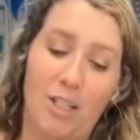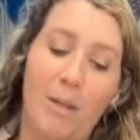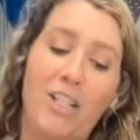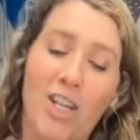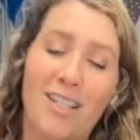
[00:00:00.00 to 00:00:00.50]
So
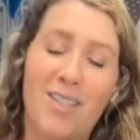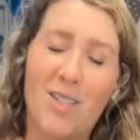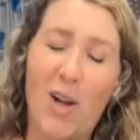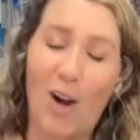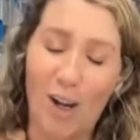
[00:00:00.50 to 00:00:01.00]
my
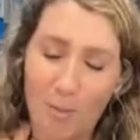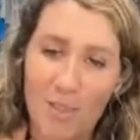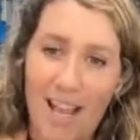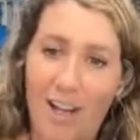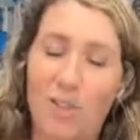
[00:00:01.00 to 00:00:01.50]
Genesis
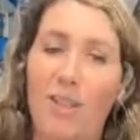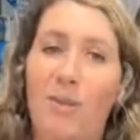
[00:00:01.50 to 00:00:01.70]
Arms, actually,